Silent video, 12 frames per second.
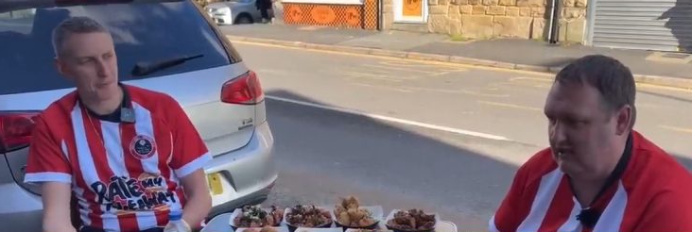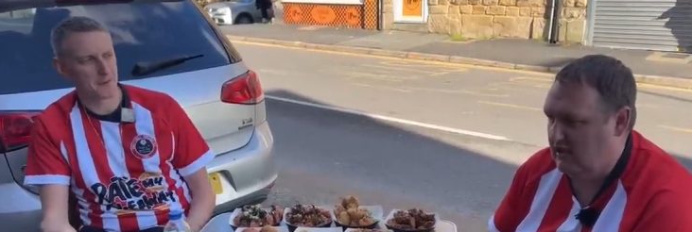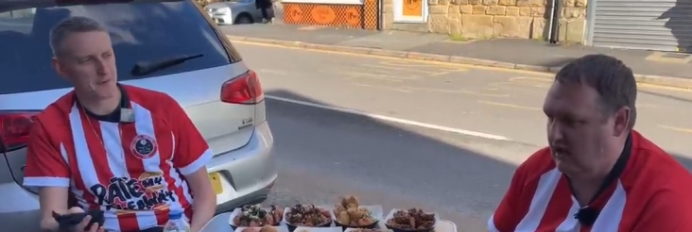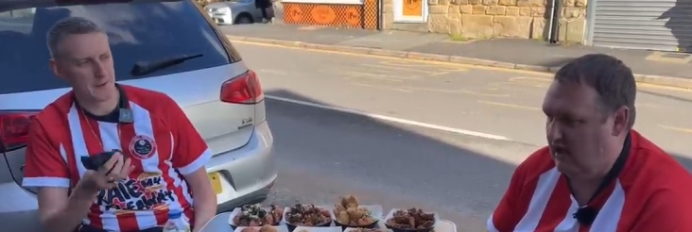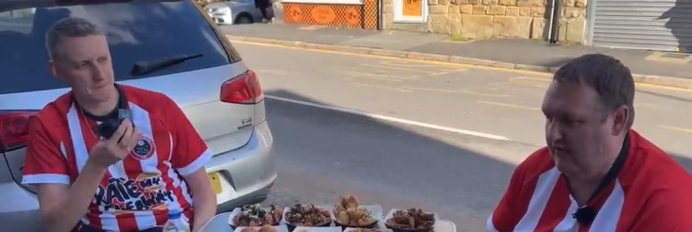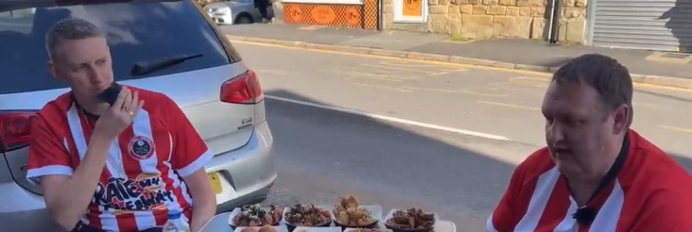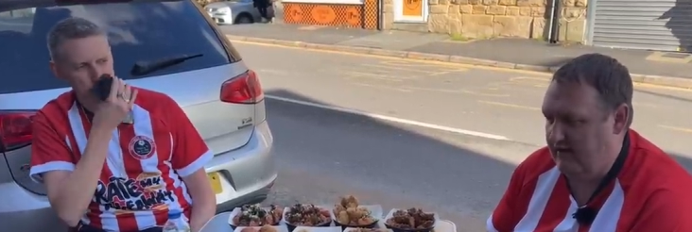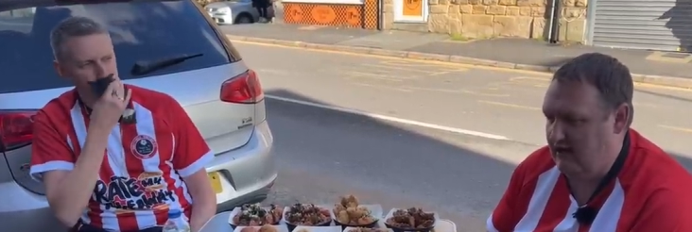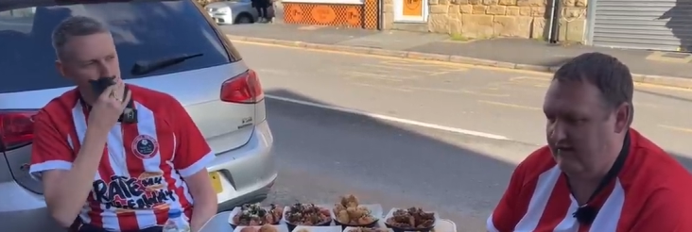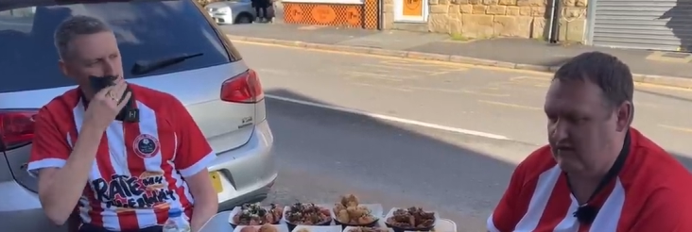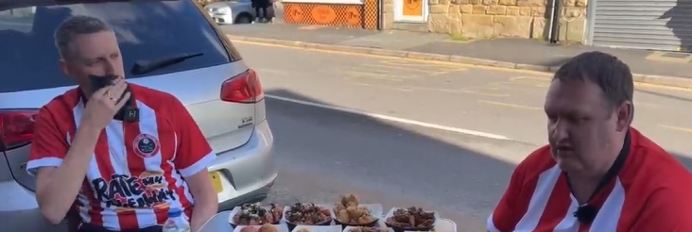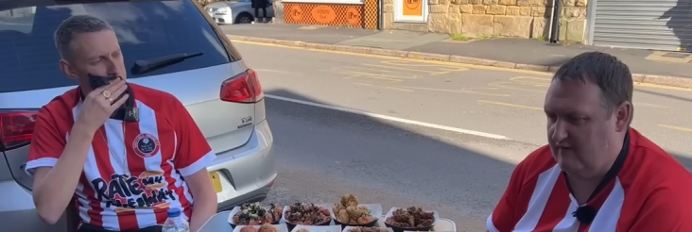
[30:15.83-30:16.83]
Speaker 1: Yeah. And then
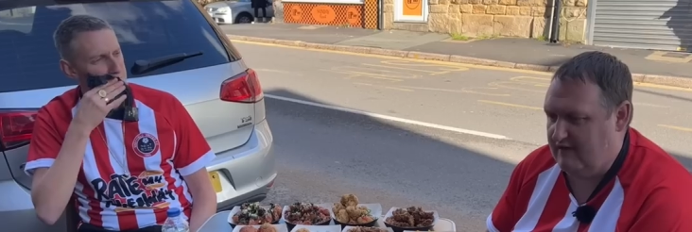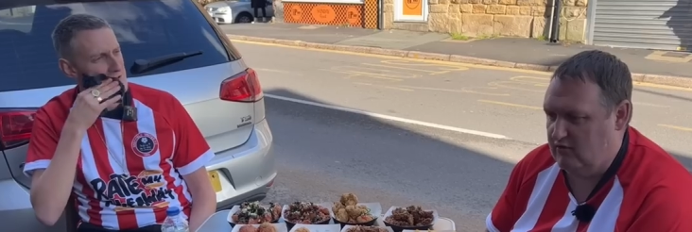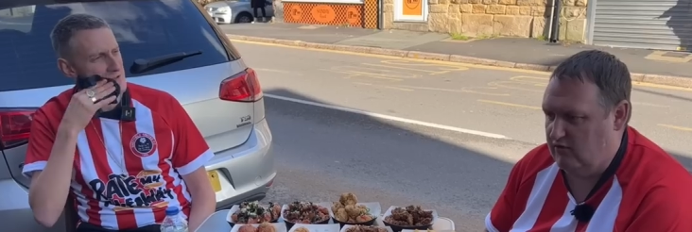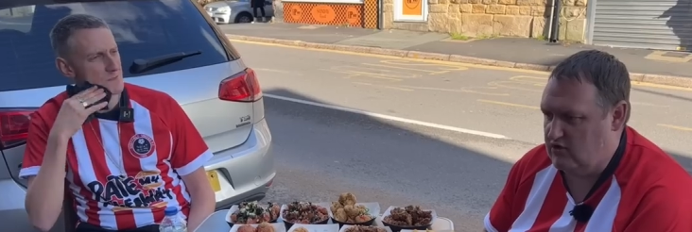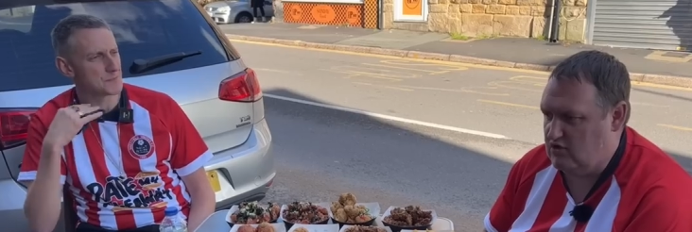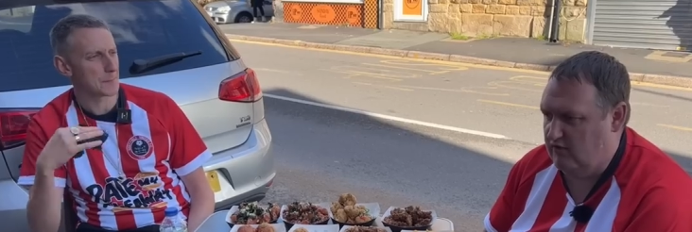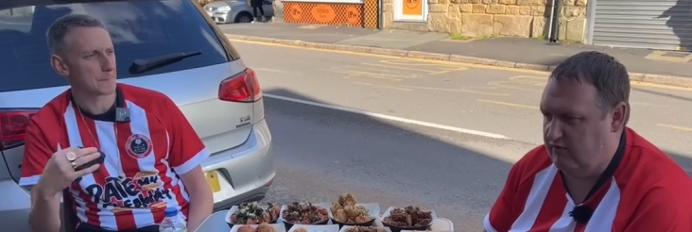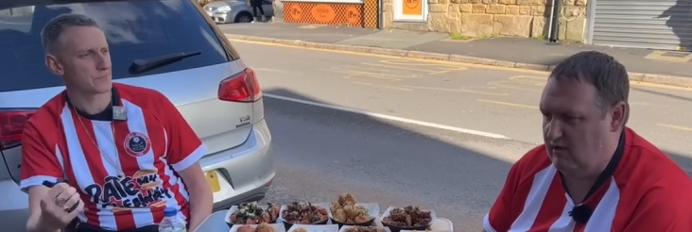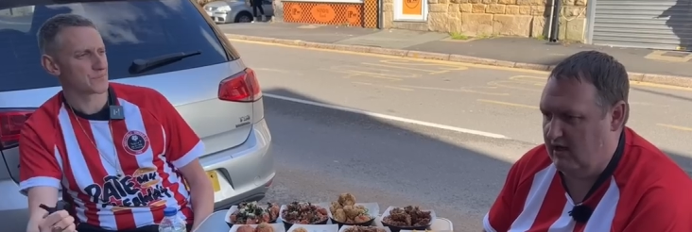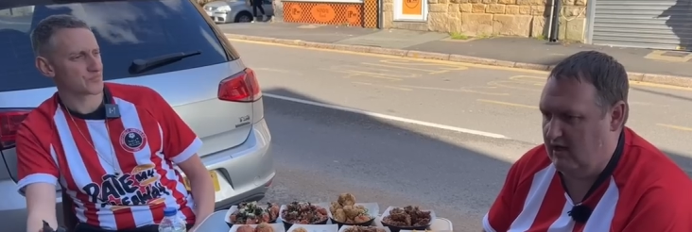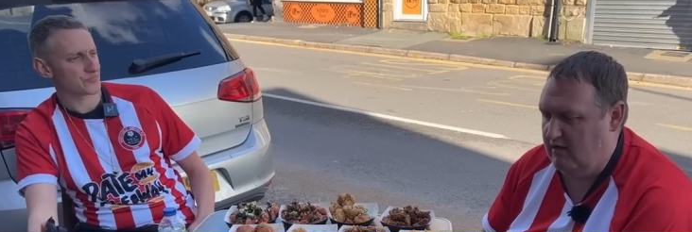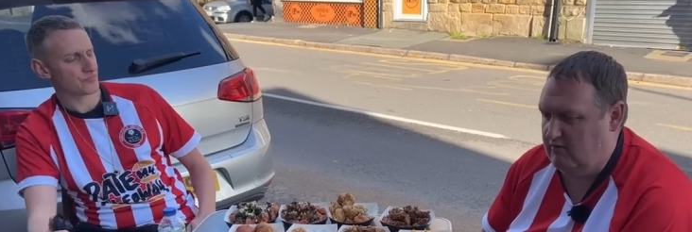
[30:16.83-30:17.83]
I've had I've had other stuff
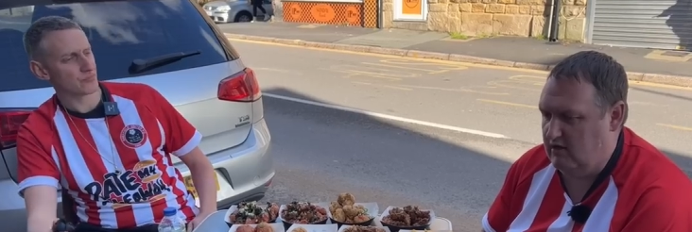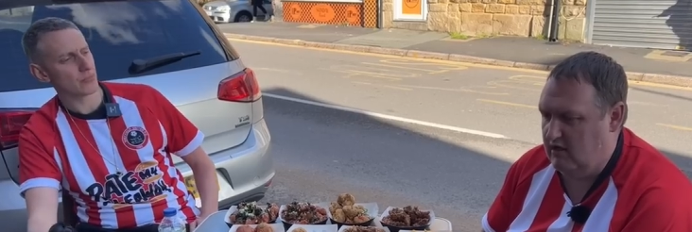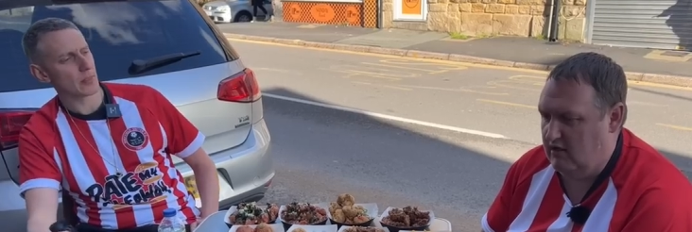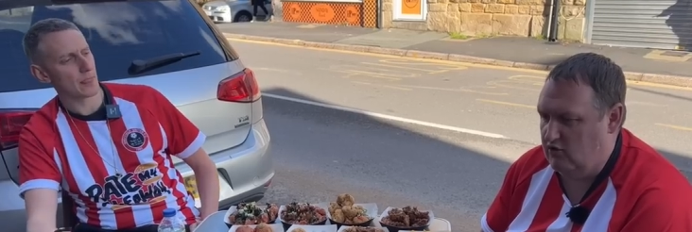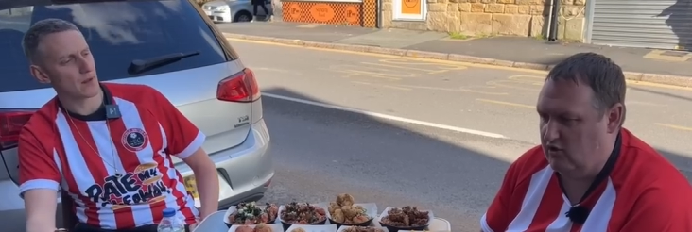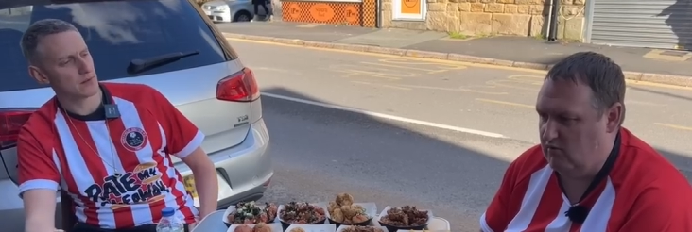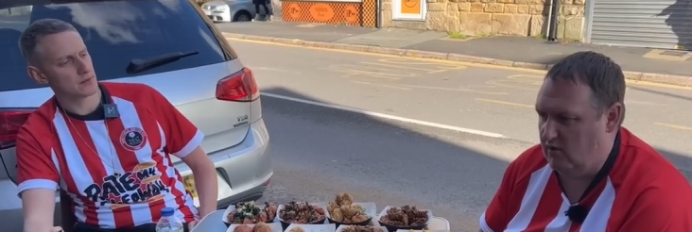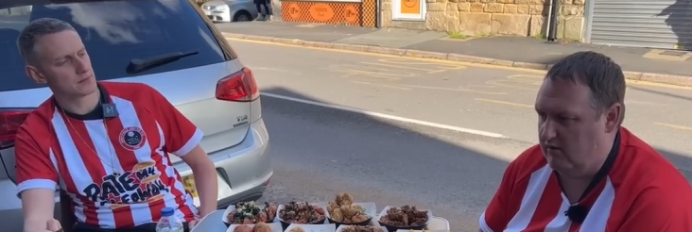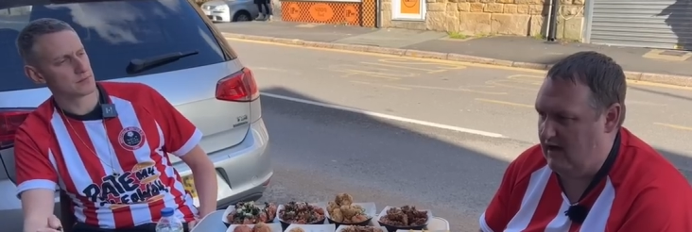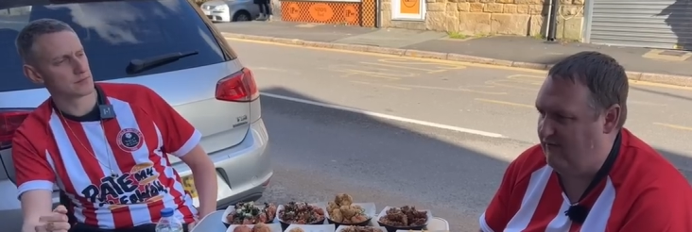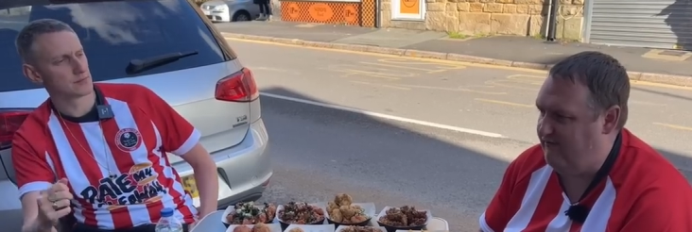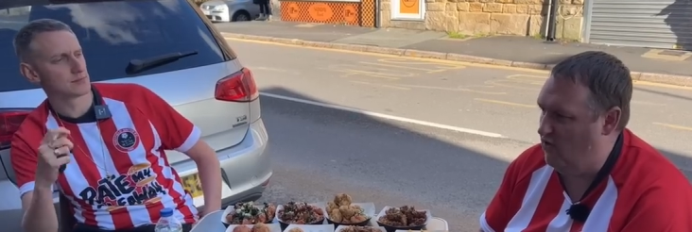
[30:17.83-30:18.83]
where uh, another one.
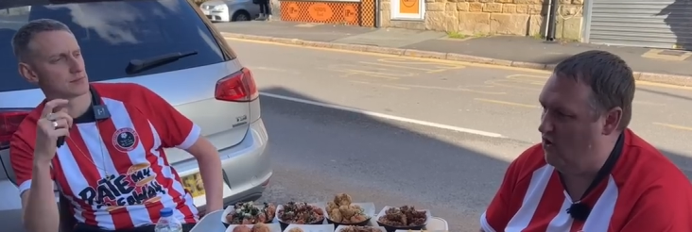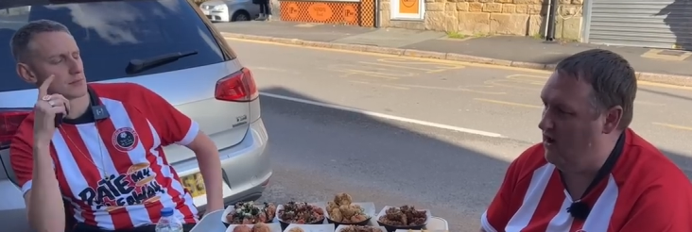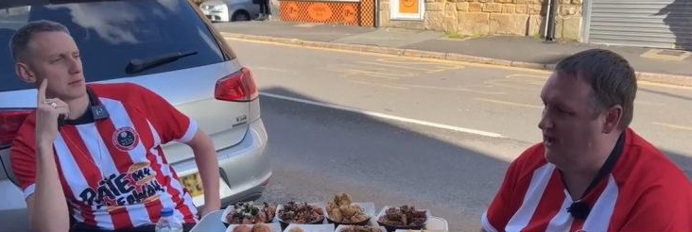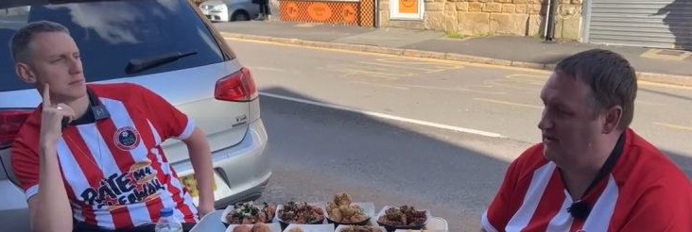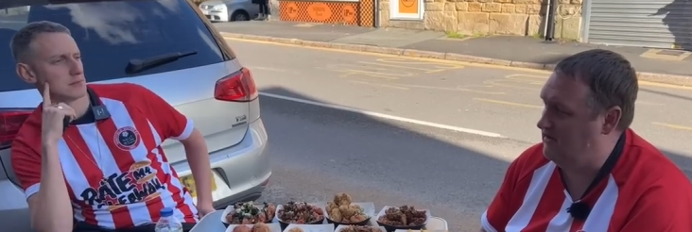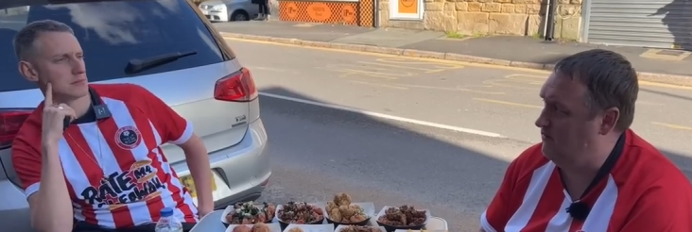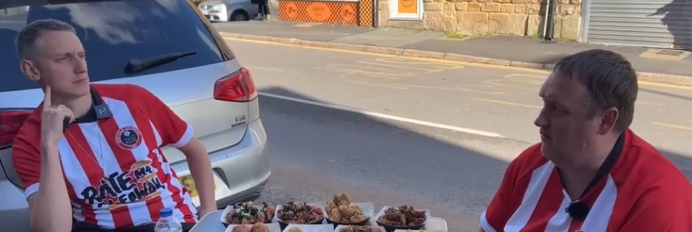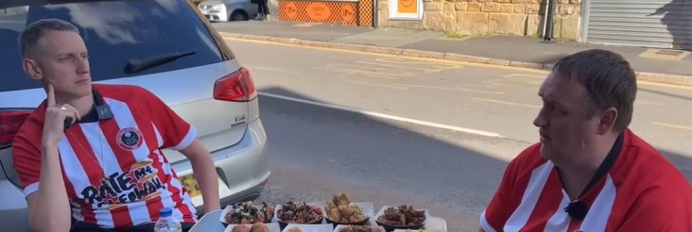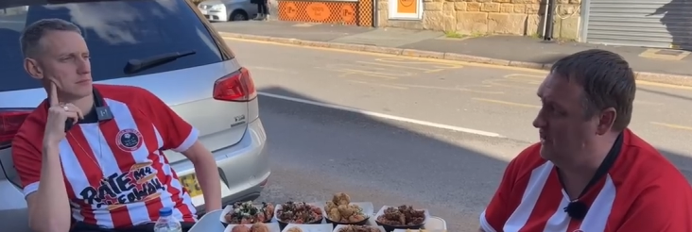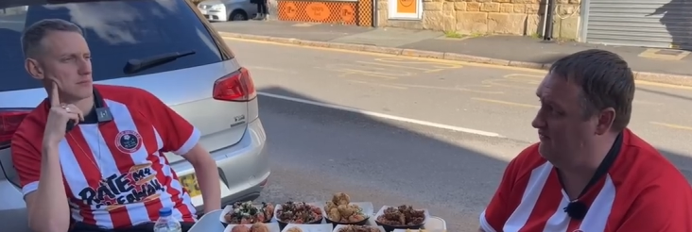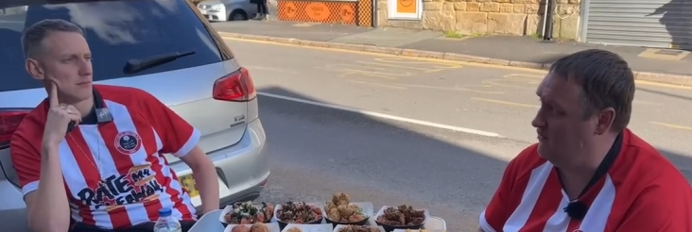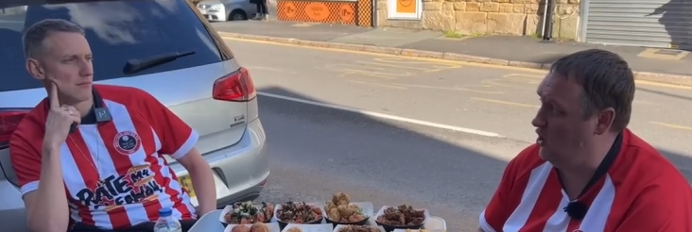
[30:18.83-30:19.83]
I thought I were
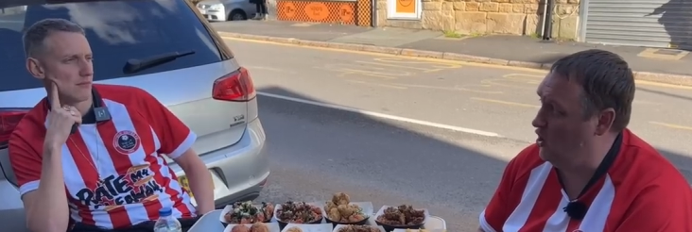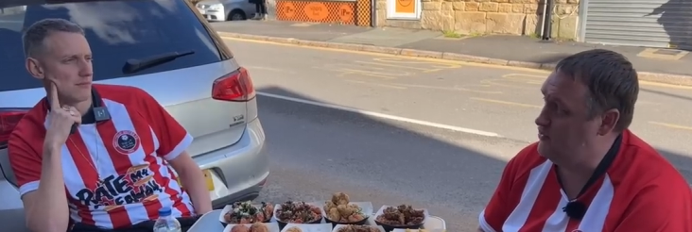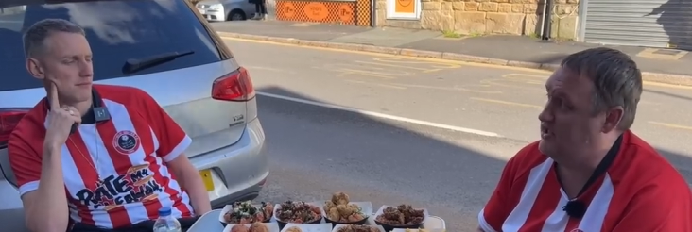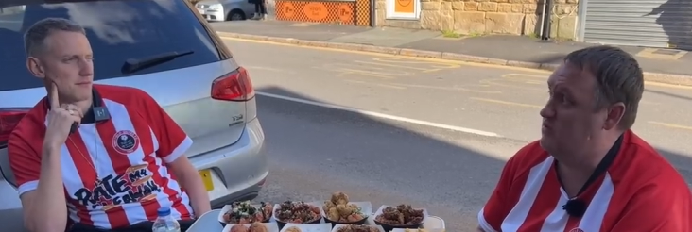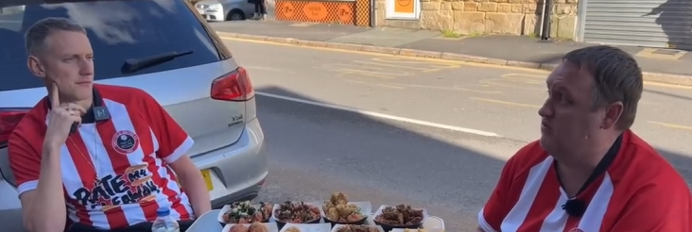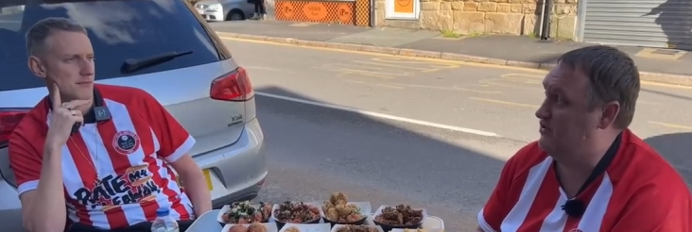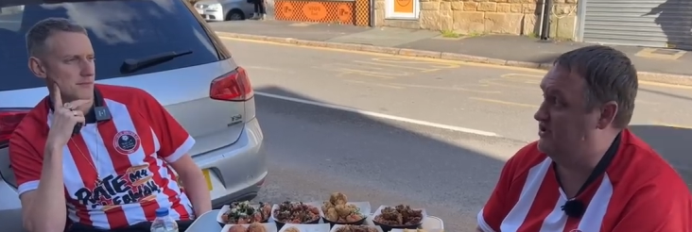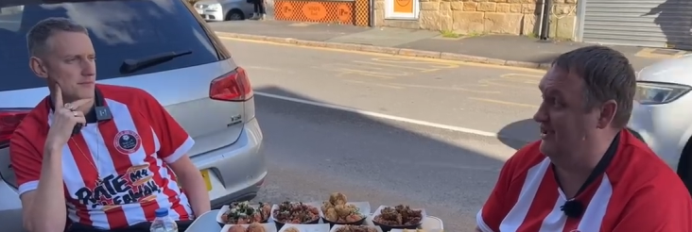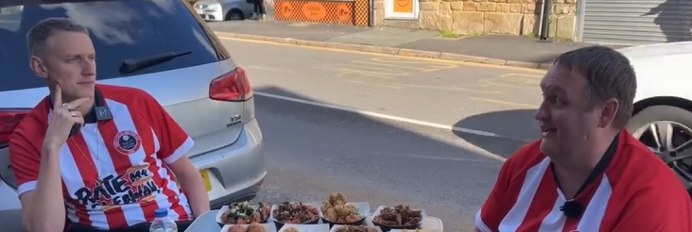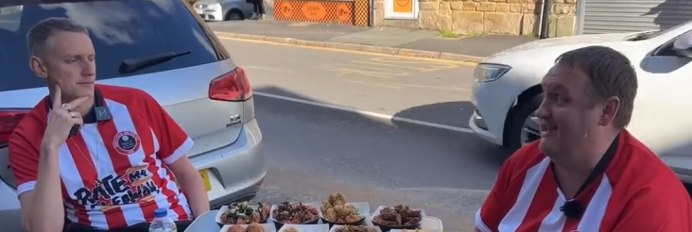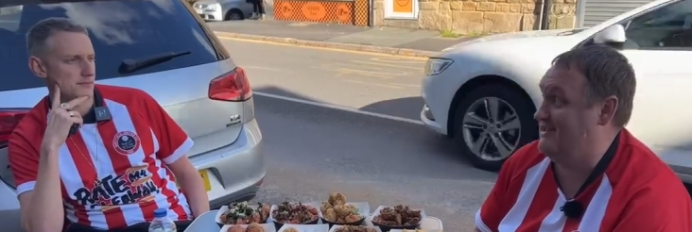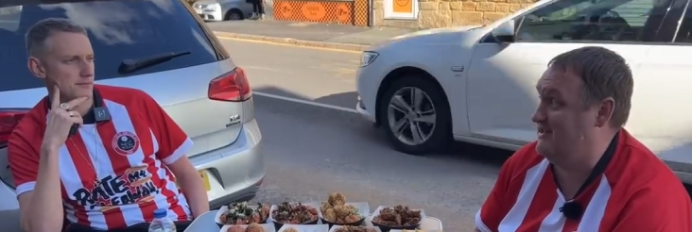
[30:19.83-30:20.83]
leaving the hottest one to
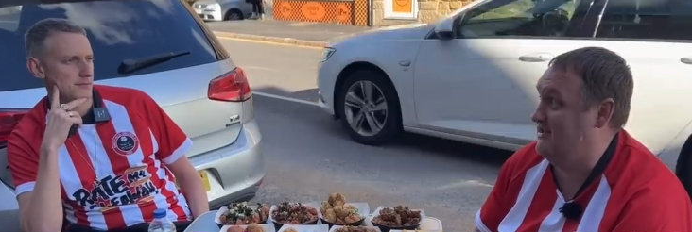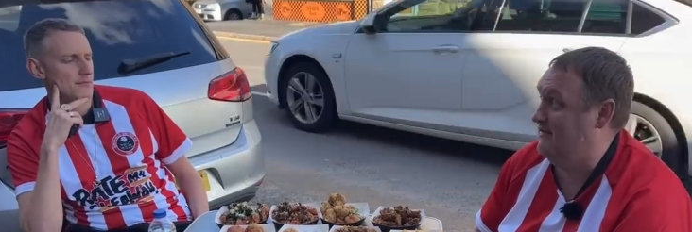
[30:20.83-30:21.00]
last,